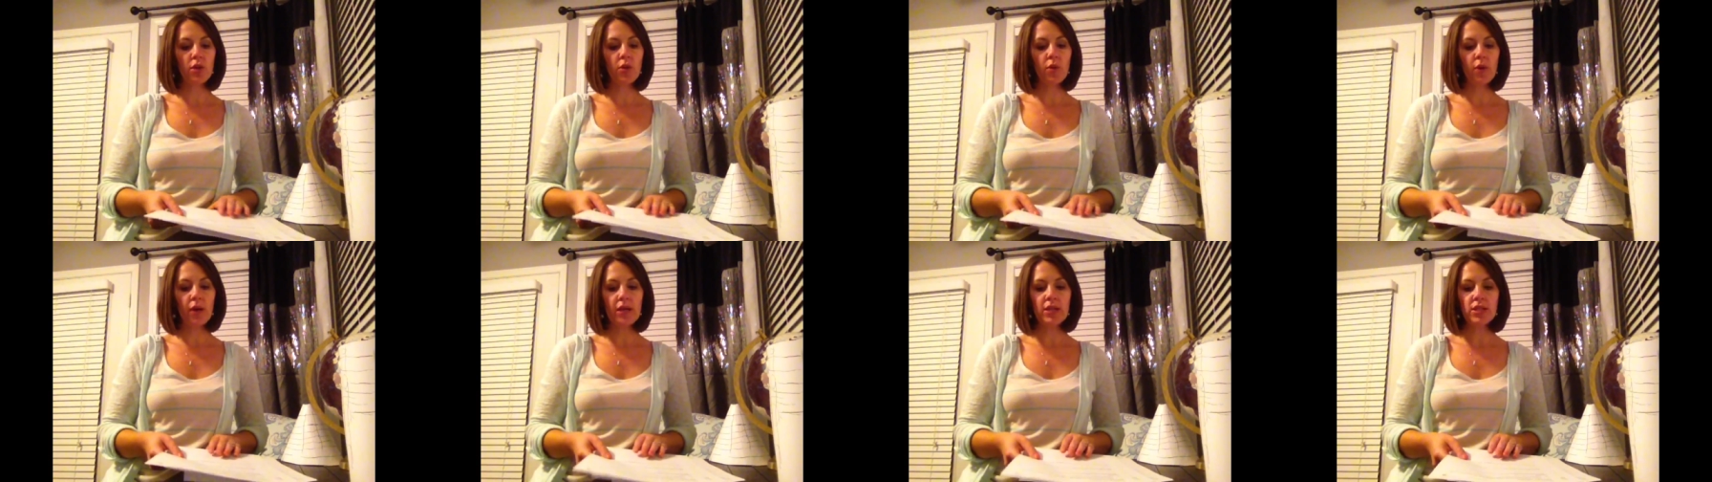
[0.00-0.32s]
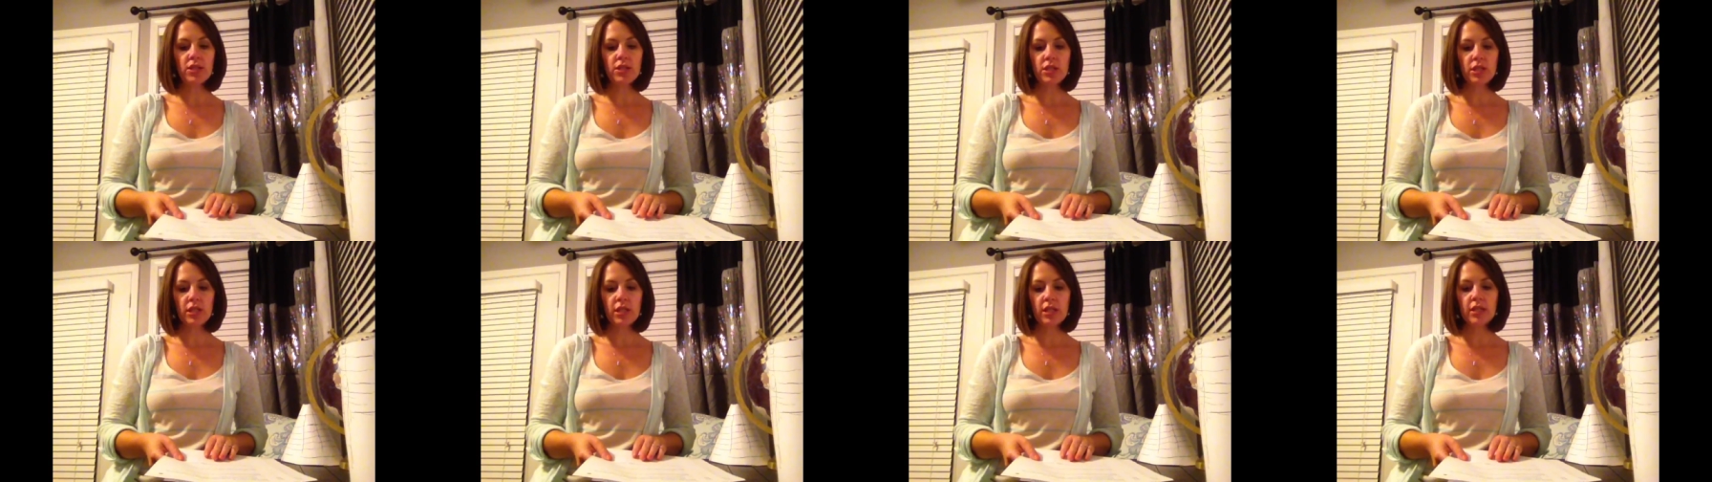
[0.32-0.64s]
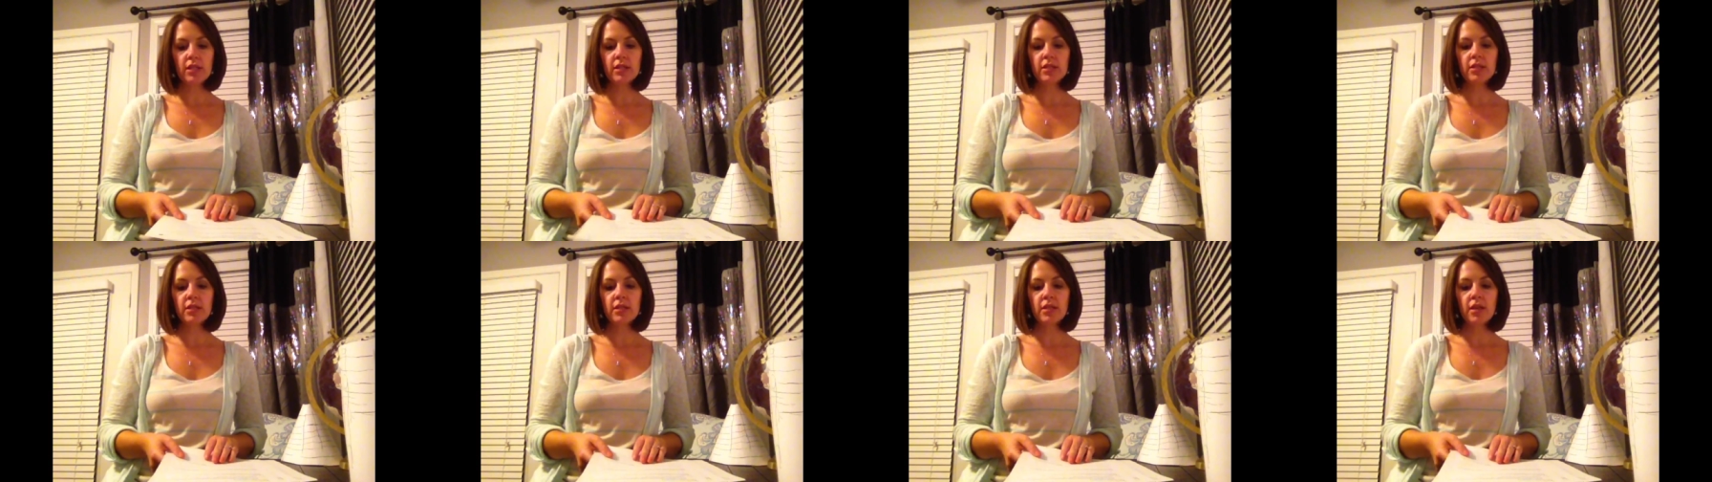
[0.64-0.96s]

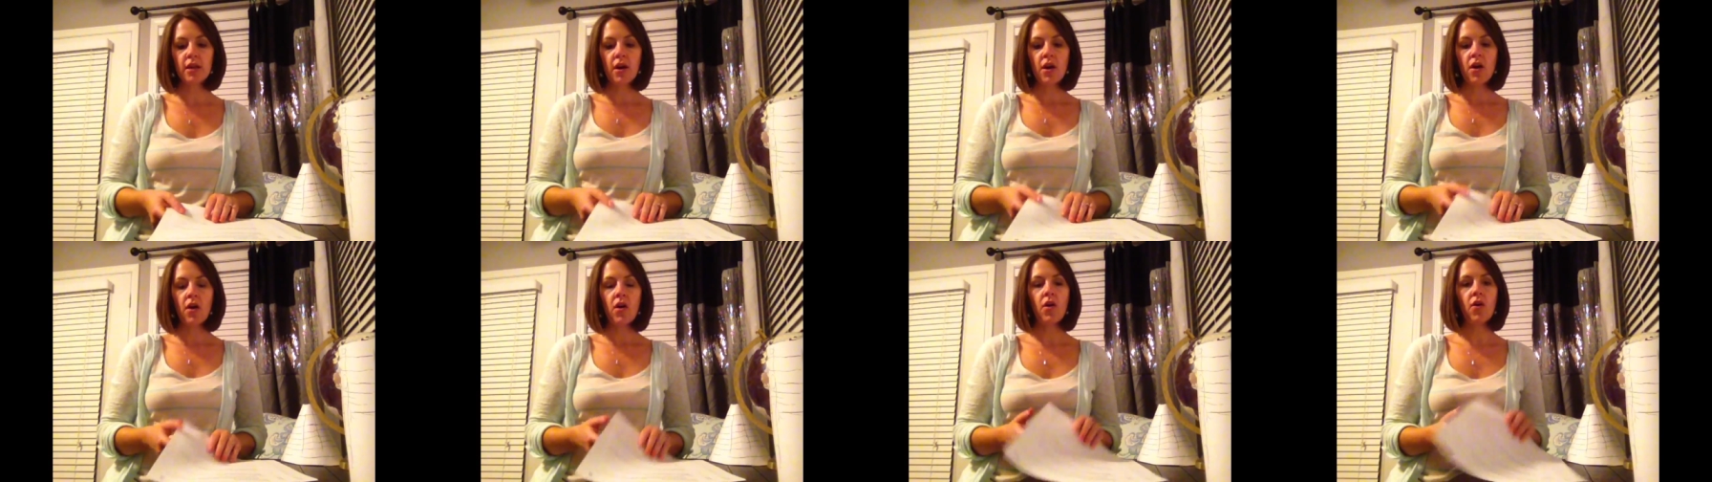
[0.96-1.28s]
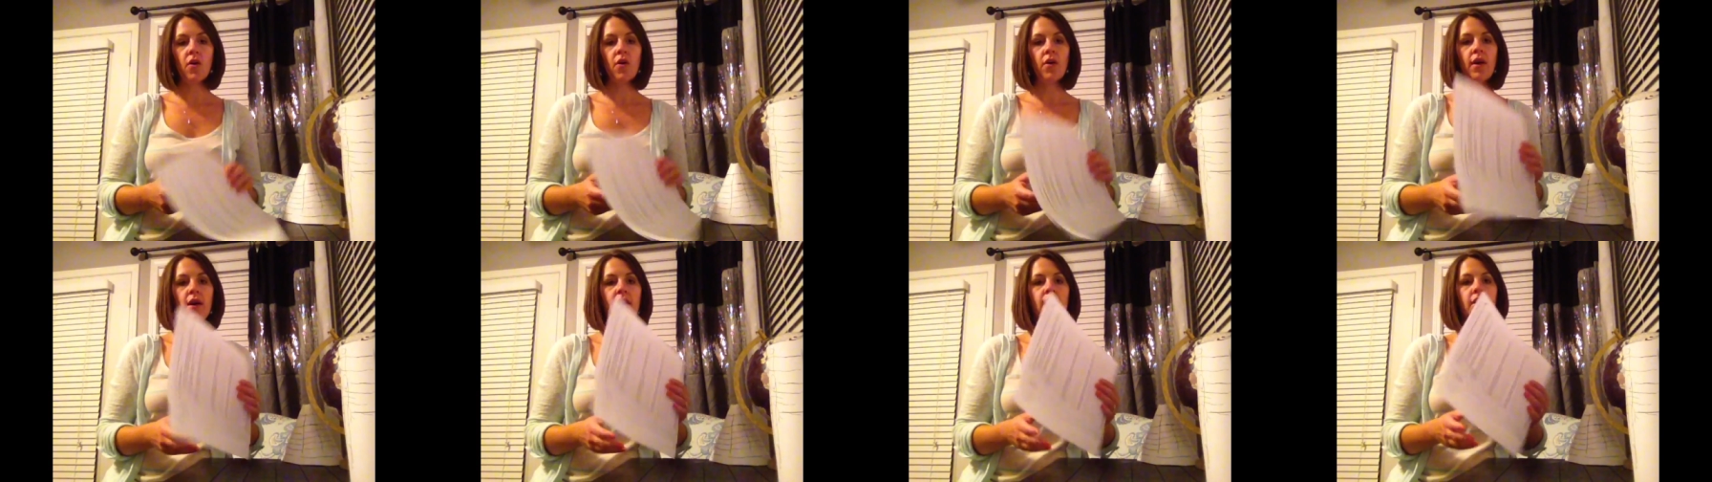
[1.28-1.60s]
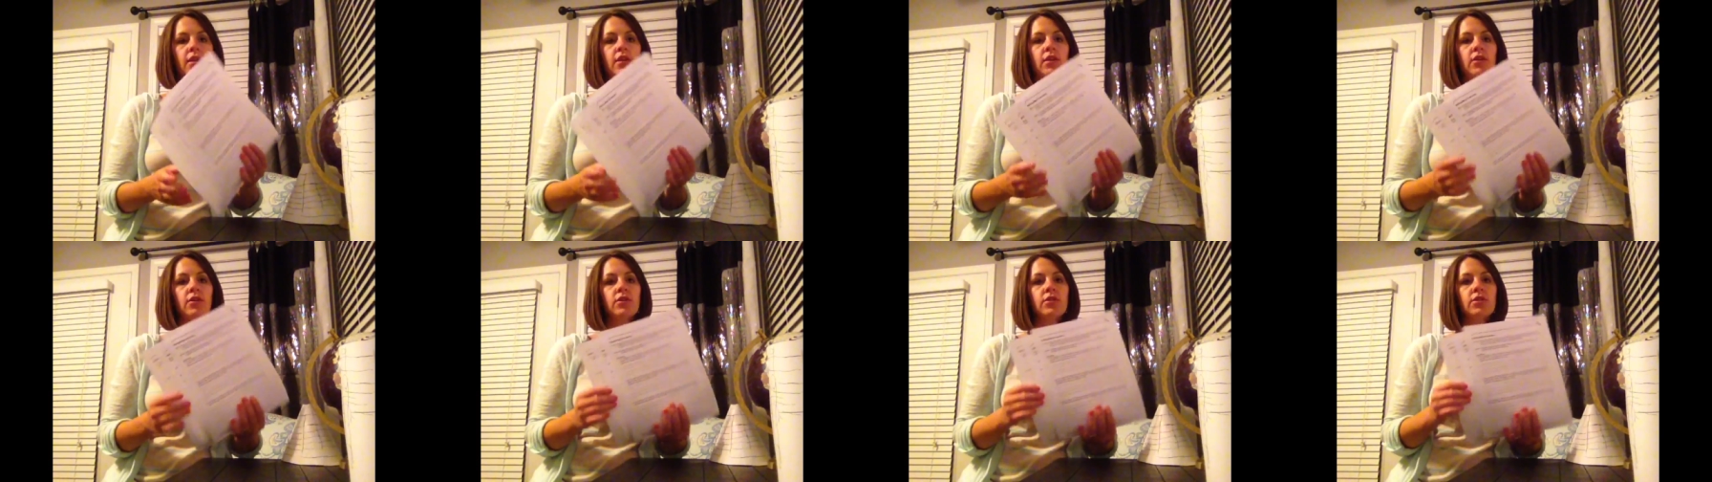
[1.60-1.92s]
questions
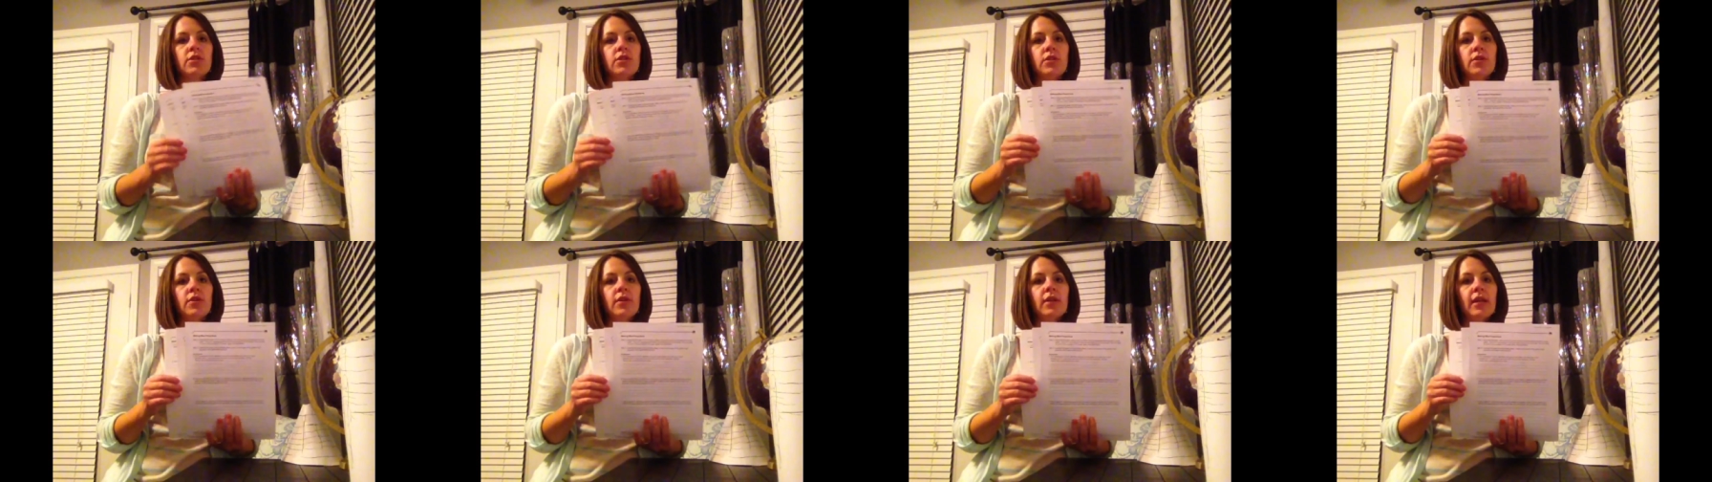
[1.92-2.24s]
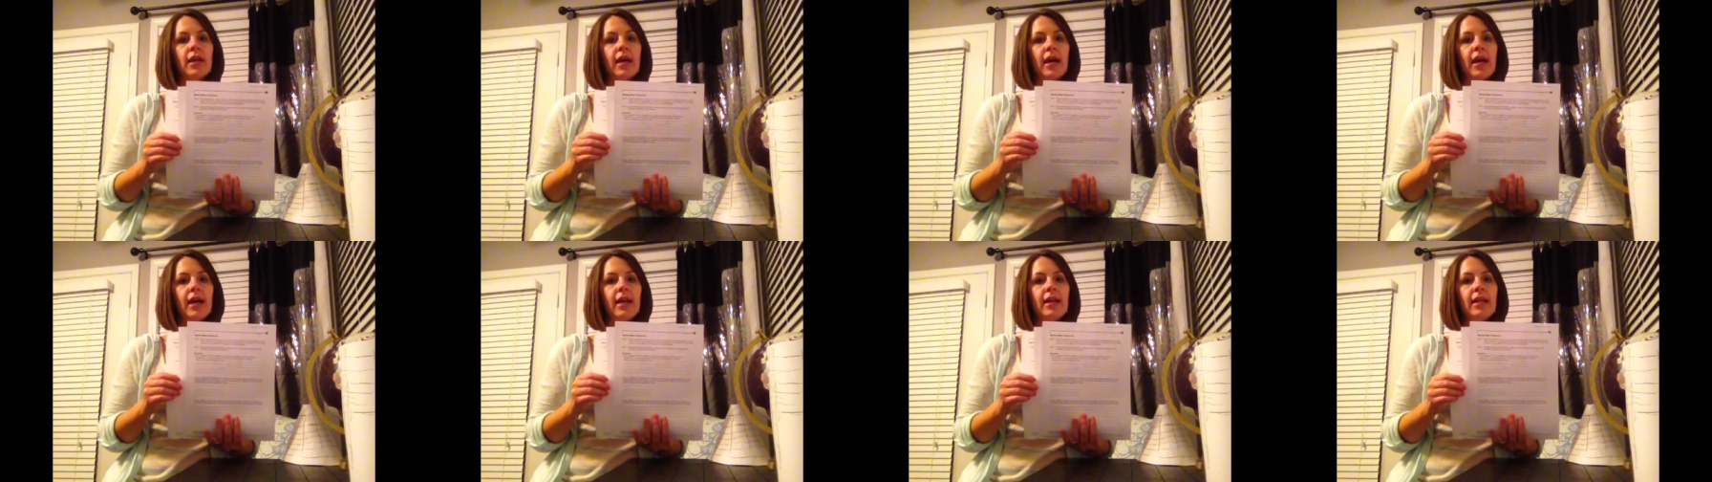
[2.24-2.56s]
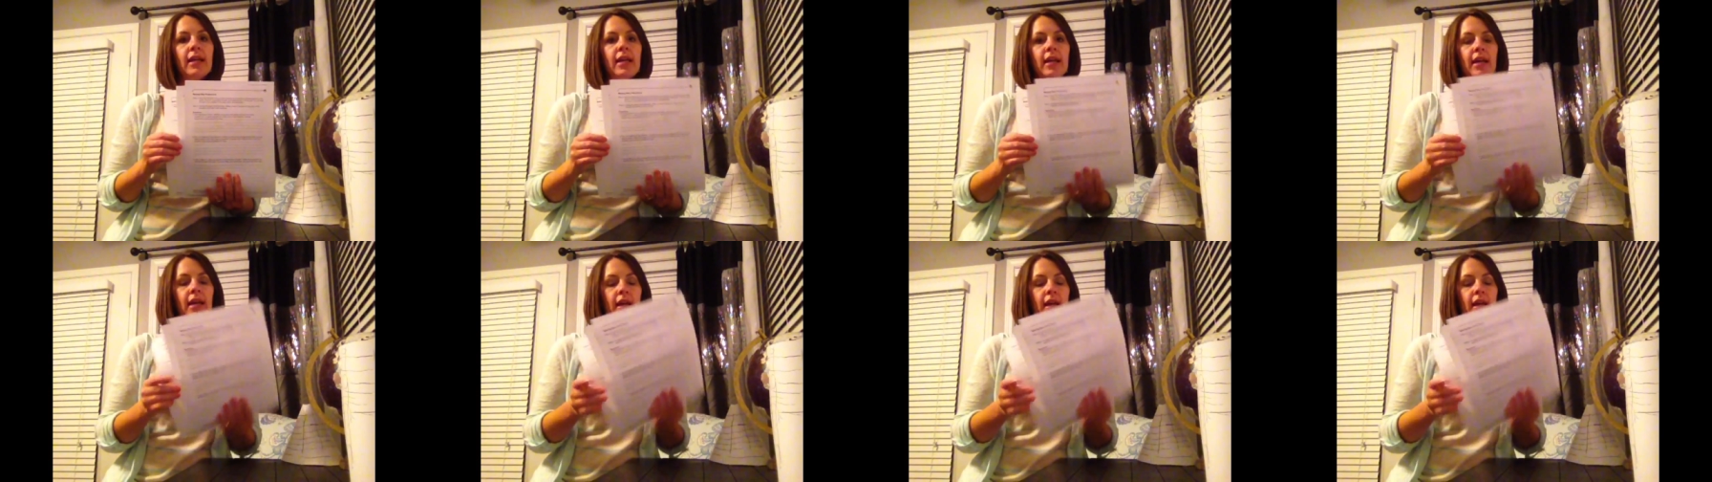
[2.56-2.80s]
on your student guide